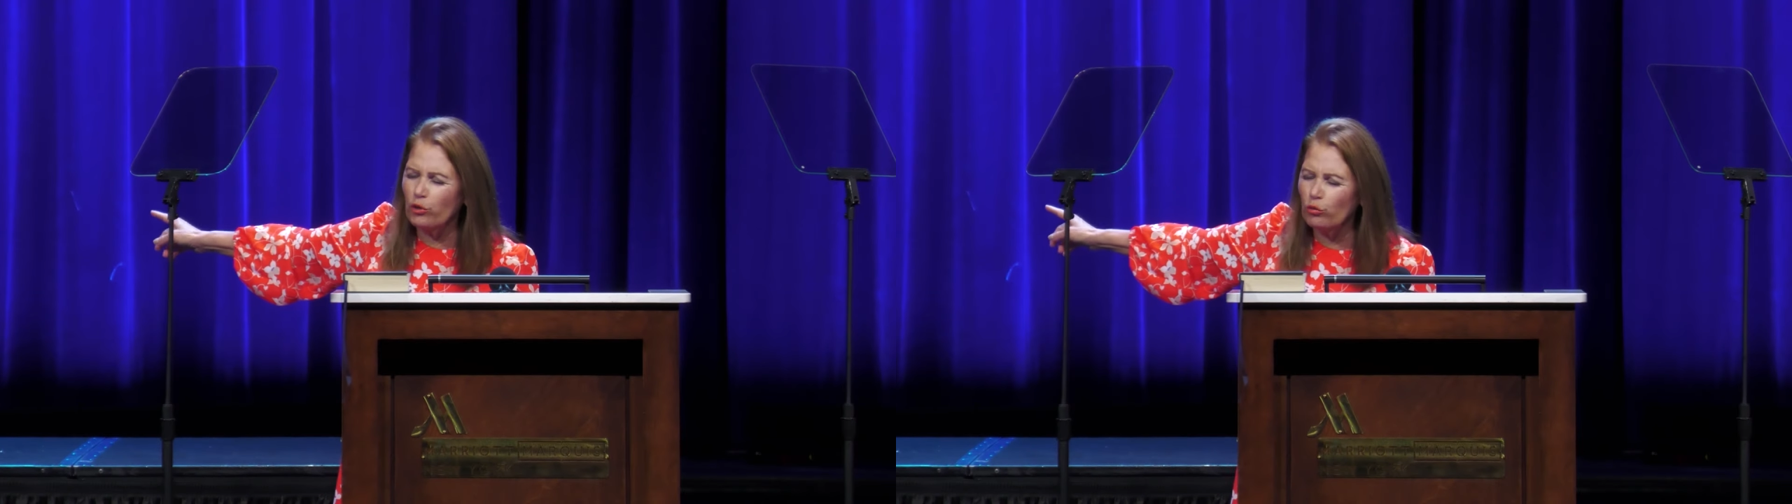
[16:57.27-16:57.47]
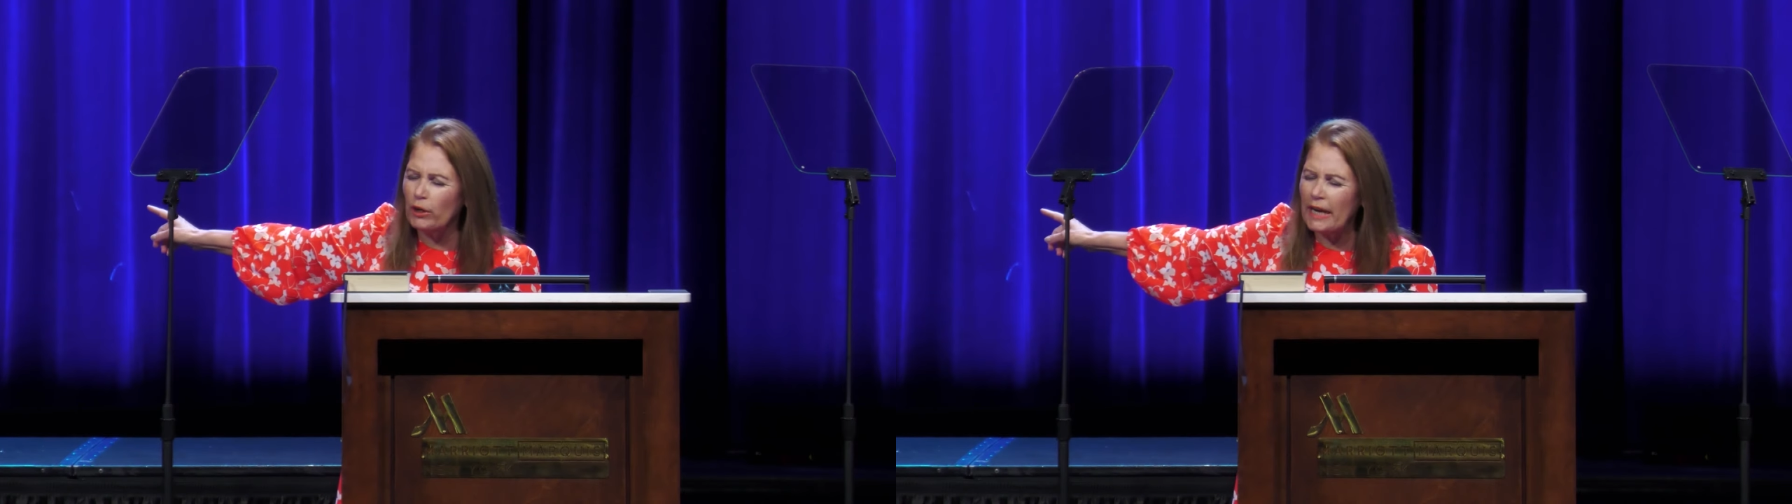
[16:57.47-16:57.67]

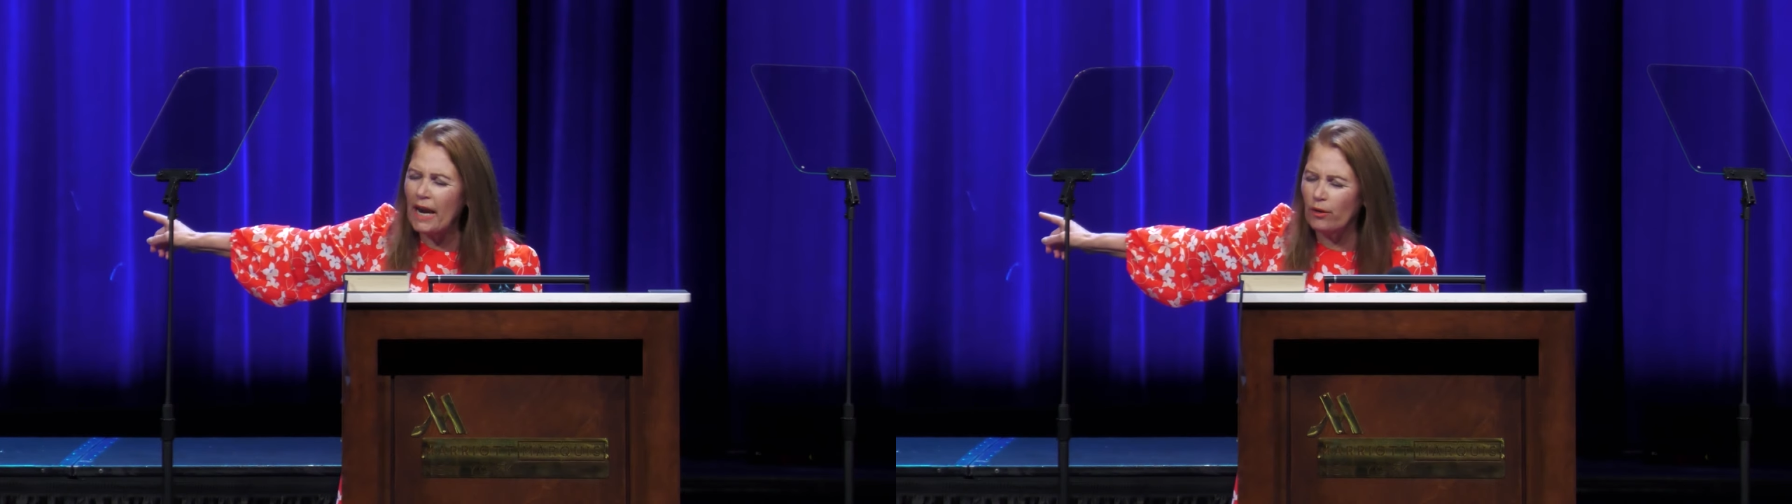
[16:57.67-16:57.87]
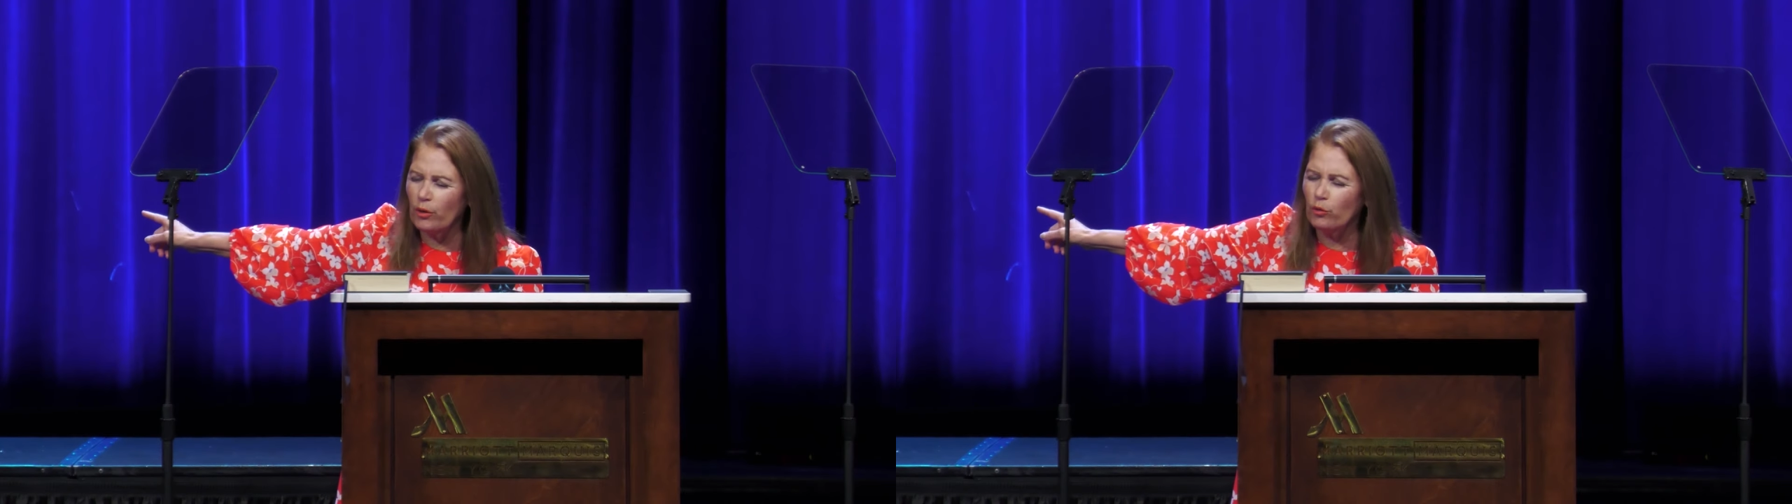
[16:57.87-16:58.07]

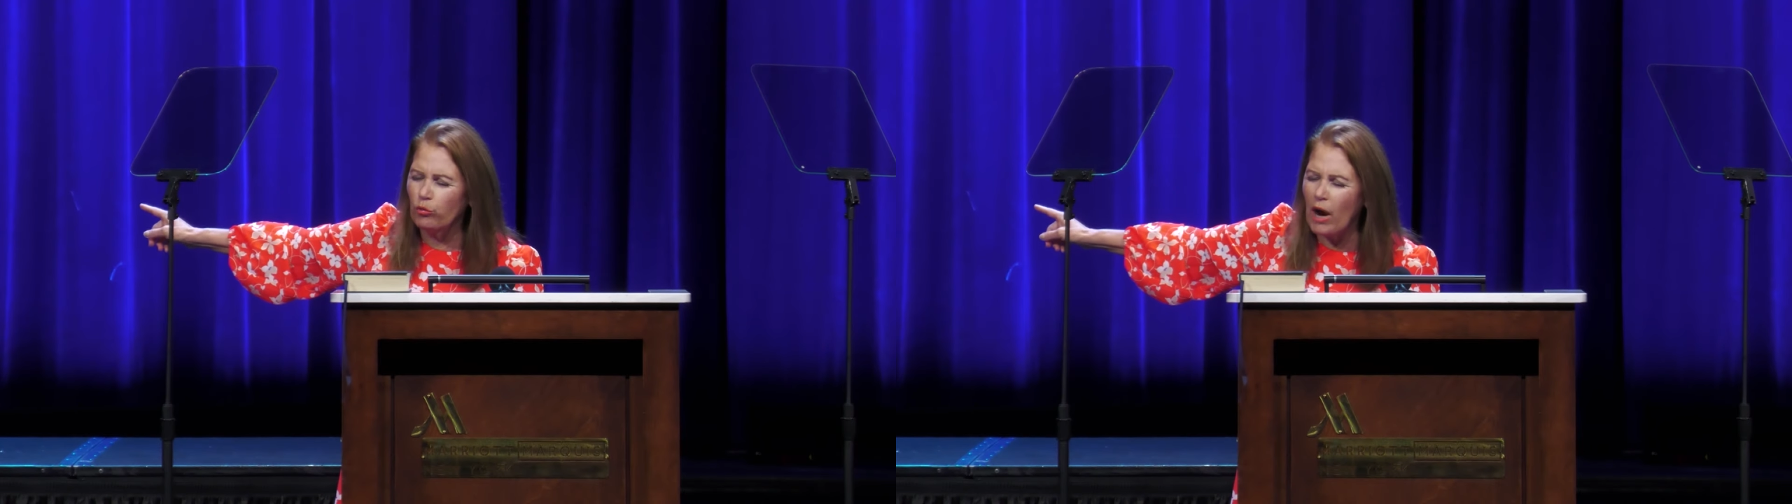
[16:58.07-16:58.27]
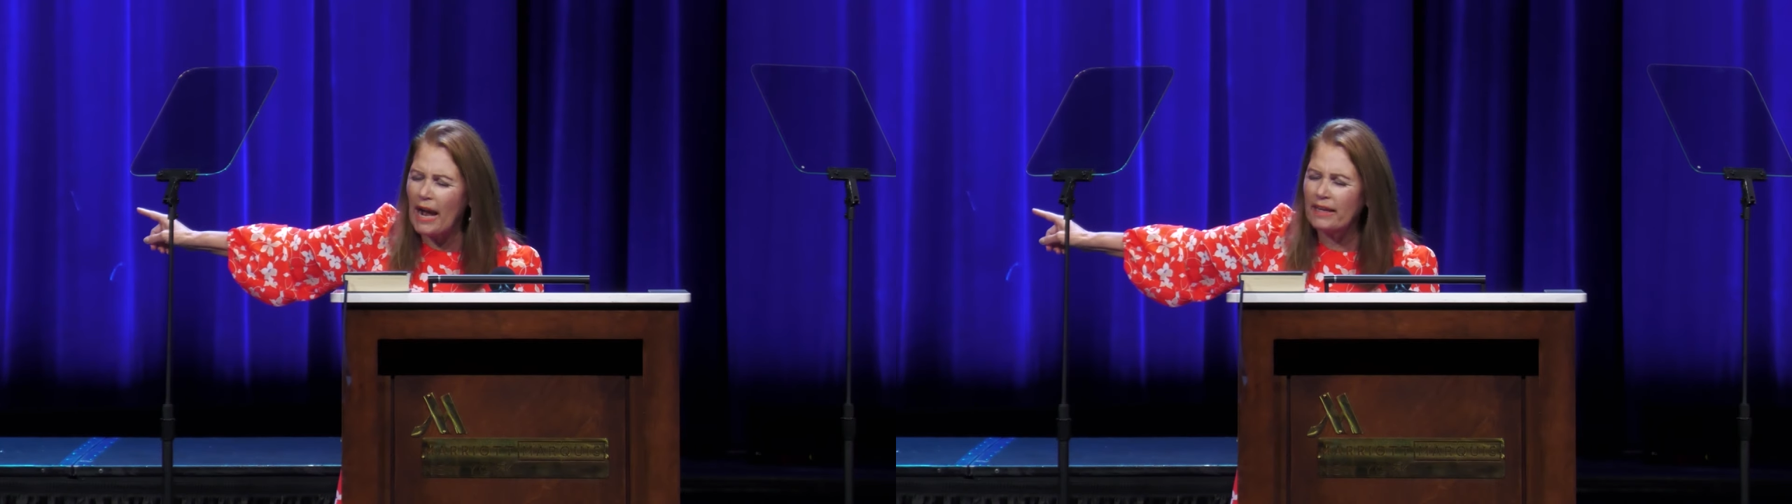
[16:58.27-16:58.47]

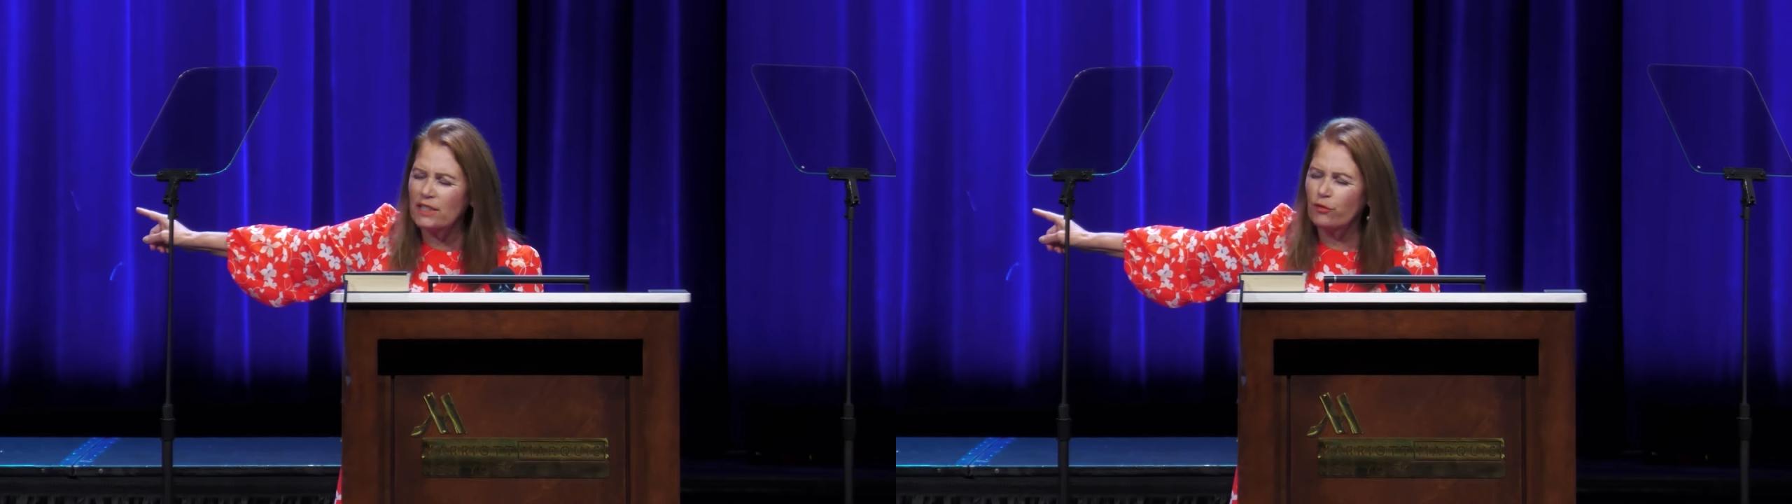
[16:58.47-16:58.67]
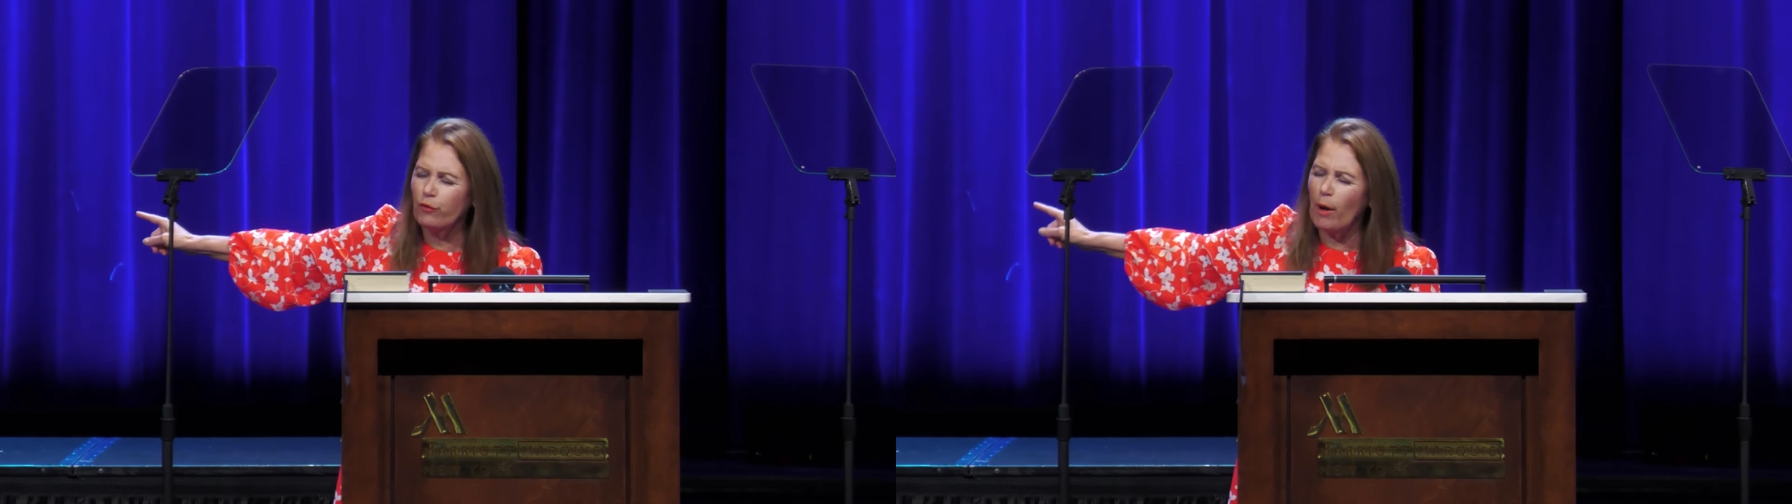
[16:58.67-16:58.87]
300
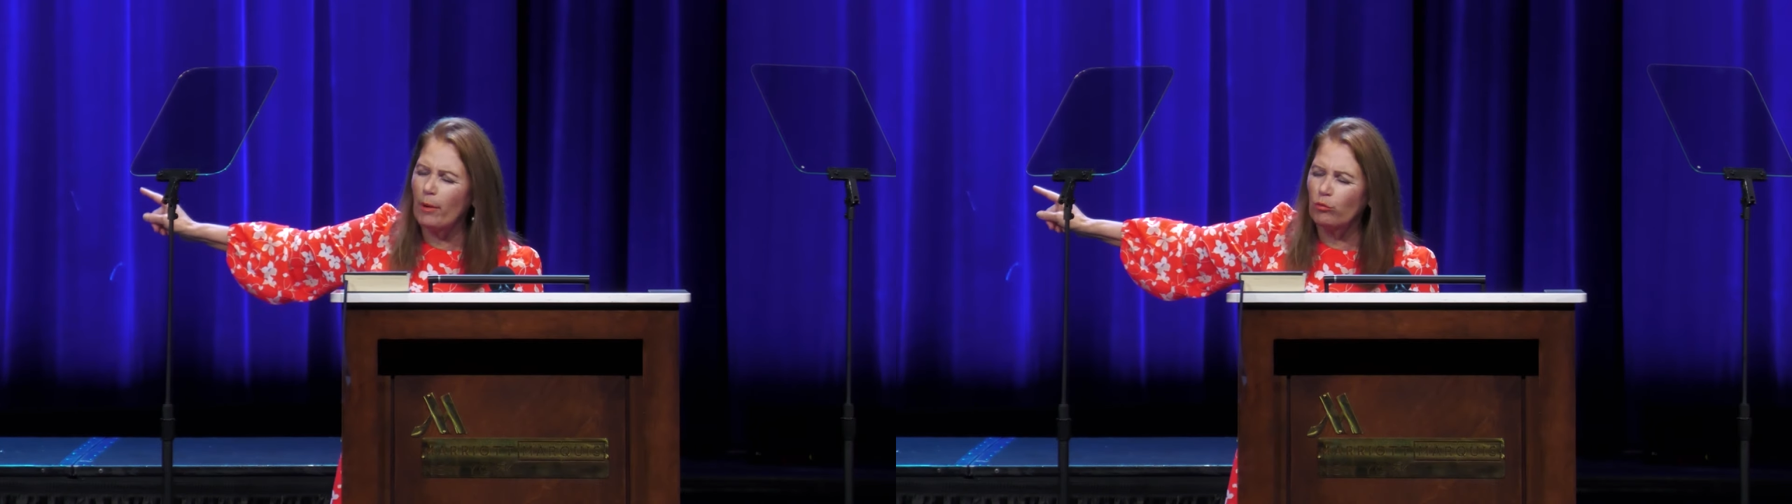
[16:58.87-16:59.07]
rockets from